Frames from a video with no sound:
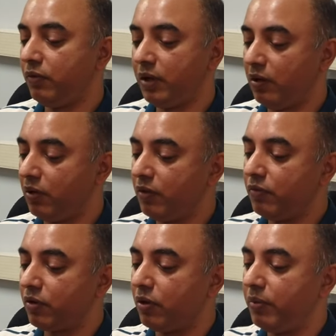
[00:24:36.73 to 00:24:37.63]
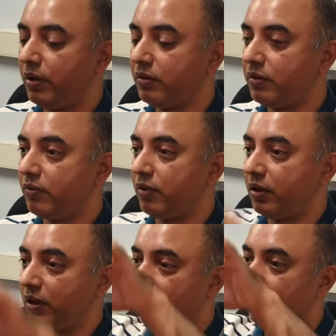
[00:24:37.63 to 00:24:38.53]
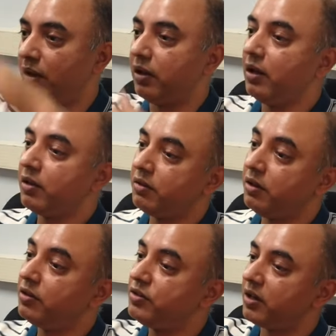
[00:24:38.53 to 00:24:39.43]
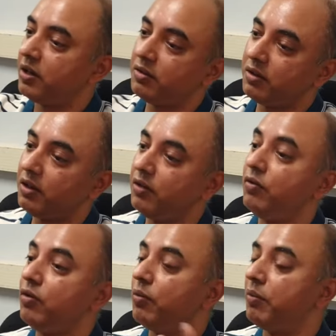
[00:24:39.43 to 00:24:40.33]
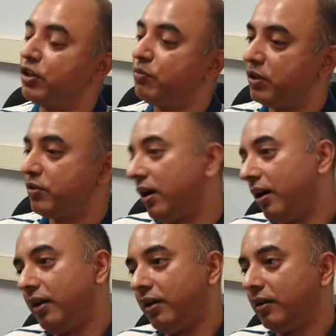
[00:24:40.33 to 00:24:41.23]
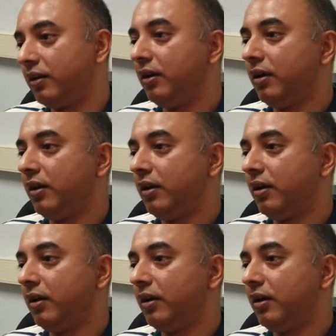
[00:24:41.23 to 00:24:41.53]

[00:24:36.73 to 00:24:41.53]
we are looking for combinations where they will synergize and give you a much, much higher